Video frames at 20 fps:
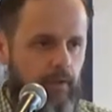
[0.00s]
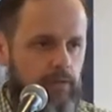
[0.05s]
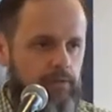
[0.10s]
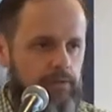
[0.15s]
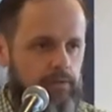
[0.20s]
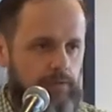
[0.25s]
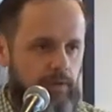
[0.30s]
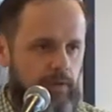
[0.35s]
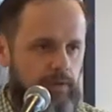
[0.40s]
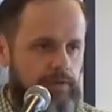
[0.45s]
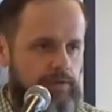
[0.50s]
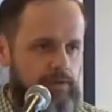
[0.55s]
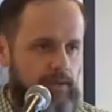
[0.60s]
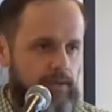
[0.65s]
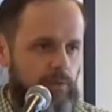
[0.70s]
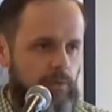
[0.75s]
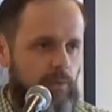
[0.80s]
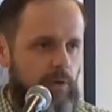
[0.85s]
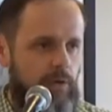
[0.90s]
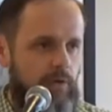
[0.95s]
So to
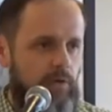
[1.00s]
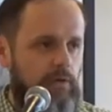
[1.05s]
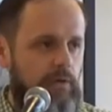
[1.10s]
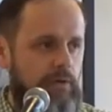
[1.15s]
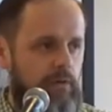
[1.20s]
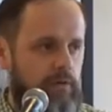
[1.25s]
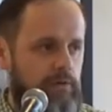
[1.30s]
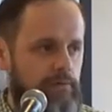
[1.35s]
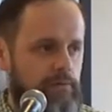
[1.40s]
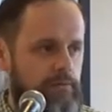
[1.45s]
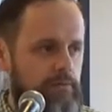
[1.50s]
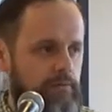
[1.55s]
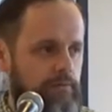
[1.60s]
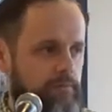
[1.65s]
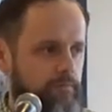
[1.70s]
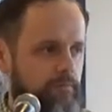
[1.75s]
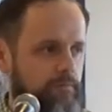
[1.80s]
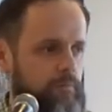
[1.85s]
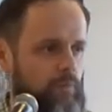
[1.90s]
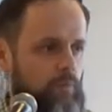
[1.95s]
understand what God
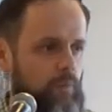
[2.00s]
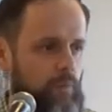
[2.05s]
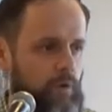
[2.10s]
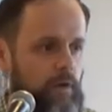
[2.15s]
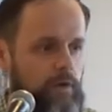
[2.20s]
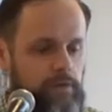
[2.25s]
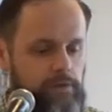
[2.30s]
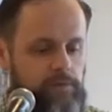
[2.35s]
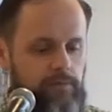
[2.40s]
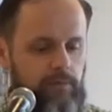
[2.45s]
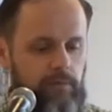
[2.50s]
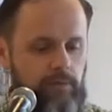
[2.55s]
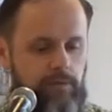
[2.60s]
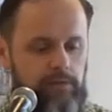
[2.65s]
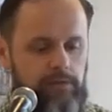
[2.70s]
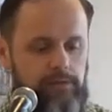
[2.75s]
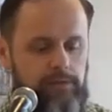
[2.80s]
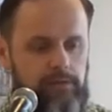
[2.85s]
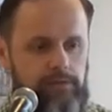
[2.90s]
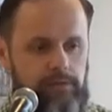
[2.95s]
wants for
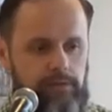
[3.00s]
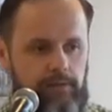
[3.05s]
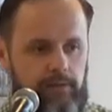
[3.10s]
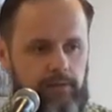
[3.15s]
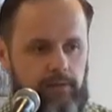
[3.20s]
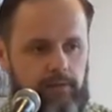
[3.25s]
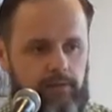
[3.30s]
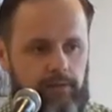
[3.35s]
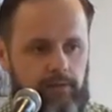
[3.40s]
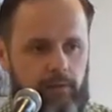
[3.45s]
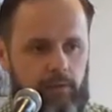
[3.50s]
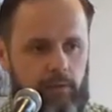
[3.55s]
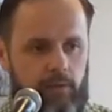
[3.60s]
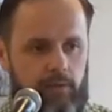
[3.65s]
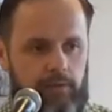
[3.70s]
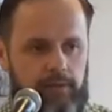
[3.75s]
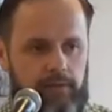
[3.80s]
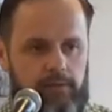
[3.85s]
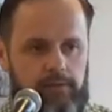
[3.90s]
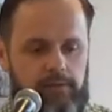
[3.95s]
us,
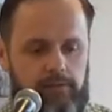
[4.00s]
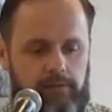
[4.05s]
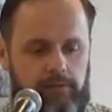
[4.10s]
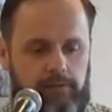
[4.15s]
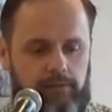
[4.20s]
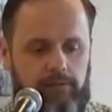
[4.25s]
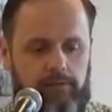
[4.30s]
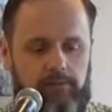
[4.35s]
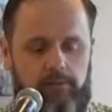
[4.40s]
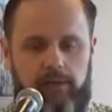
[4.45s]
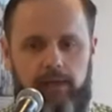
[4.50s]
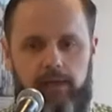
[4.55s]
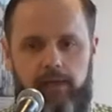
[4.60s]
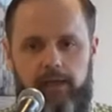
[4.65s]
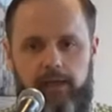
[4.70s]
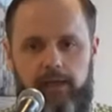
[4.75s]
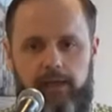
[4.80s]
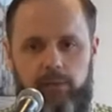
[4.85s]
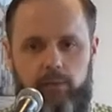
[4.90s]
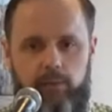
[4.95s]
what his,
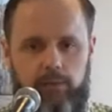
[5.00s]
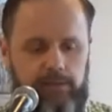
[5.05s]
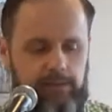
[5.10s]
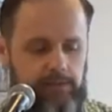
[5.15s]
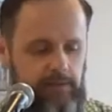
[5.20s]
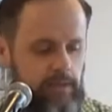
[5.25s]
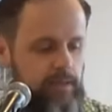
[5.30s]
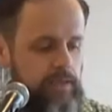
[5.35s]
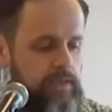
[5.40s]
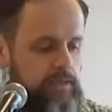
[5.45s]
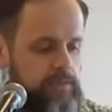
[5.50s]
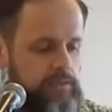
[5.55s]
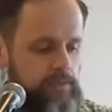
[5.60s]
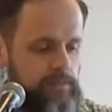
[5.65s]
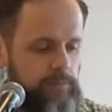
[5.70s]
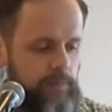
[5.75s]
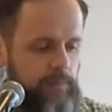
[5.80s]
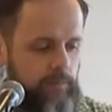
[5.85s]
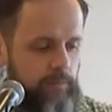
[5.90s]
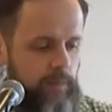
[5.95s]
uh, what he sees
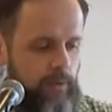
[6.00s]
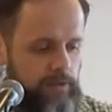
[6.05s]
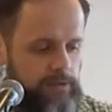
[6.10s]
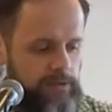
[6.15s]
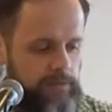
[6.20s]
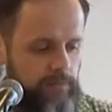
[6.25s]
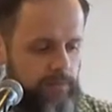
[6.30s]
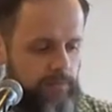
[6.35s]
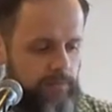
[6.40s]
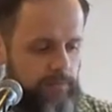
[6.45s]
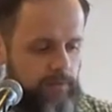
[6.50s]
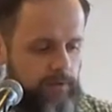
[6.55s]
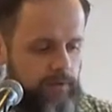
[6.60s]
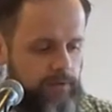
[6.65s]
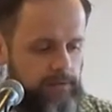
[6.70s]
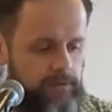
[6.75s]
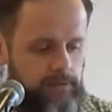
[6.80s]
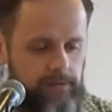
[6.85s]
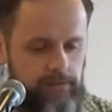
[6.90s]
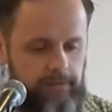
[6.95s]
as being possible for
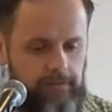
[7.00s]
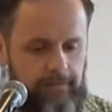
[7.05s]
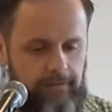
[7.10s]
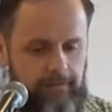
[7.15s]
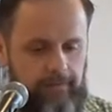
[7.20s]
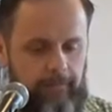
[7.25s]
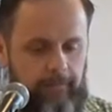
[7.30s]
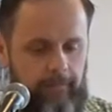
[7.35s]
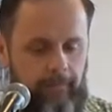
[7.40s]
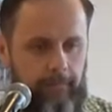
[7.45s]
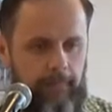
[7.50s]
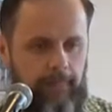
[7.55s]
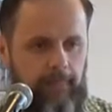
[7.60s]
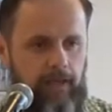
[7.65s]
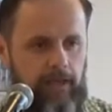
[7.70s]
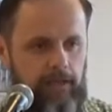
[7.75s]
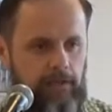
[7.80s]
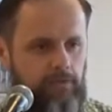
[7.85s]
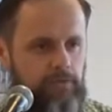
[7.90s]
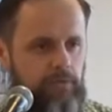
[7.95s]
us,
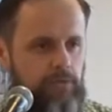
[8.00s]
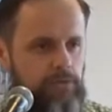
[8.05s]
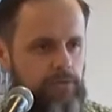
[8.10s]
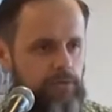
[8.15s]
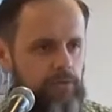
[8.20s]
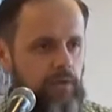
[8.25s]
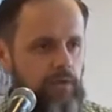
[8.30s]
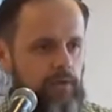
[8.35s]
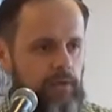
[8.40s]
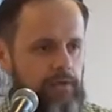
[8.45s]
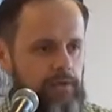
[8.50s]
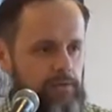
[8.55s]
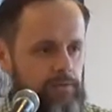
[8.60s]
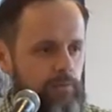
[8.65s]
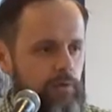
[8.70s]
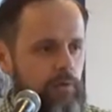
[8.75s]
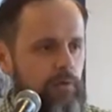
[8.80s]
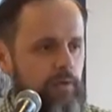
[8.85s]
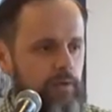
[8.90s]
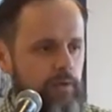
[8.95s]
and also his
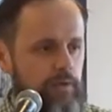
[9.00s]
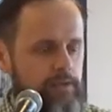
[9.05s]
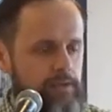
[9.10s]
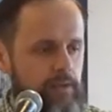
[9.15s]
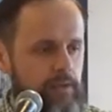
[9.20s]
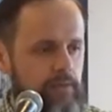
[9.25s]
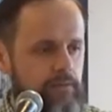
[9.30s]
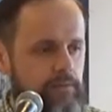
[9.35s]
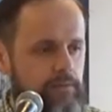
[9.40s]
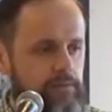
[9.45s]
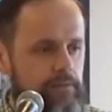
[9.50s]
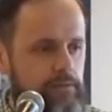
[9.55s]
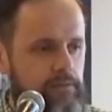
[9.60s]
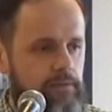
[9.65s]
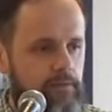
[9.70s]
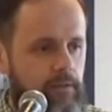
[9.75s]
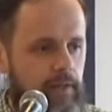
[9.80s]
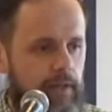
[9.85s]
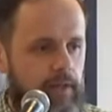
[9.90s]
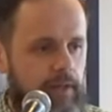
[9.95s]
view on
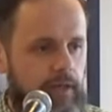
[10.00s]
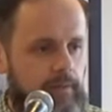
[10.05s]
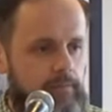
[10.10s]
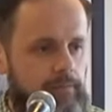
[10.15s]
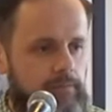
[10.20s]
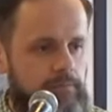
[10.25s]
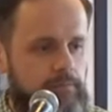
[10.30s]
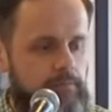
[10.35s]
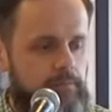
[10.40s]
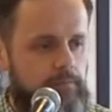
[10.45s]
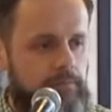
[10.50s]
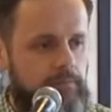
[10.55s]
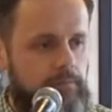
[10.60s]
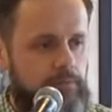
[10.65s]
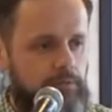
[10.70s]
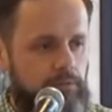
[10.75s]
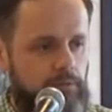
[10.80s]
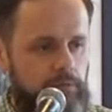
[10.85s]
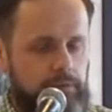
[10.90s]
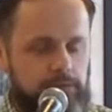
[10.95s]
ourselves. Um,
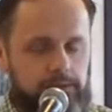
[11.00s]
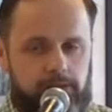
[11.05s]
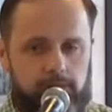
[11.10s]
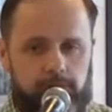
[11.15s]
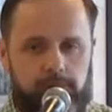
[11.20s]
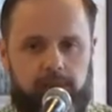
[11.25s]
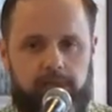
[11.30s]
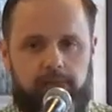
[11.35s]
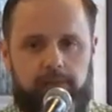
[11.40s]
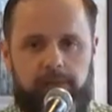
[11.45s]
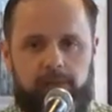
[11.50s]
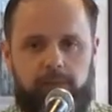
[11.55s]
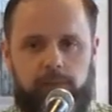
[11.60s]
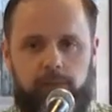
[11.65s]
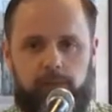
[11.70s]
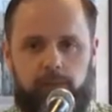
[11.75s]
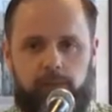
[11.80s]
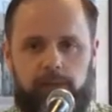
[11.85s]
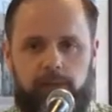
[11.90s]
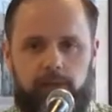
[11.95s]
so there's sometimes
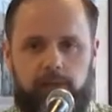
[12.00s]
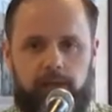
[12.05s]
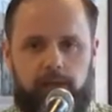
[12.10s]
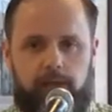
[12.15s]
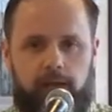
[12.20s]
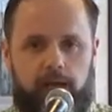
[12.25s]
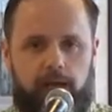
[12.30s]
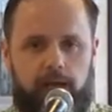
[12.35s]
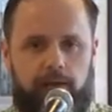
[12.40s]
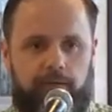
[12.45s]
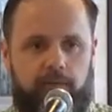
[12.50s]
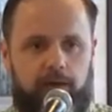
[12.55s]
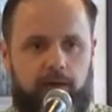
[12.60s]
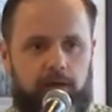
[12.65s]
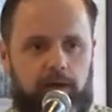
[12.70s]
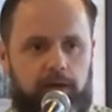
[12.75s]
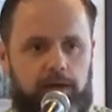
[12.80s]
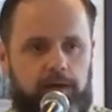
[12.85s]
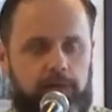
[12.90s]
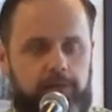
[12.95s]
where we can have
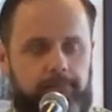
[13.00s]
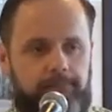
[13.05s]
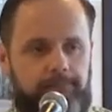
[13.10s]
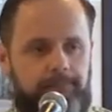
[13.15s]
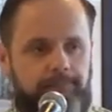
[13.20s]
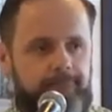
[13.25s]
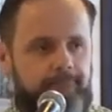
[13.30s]
a,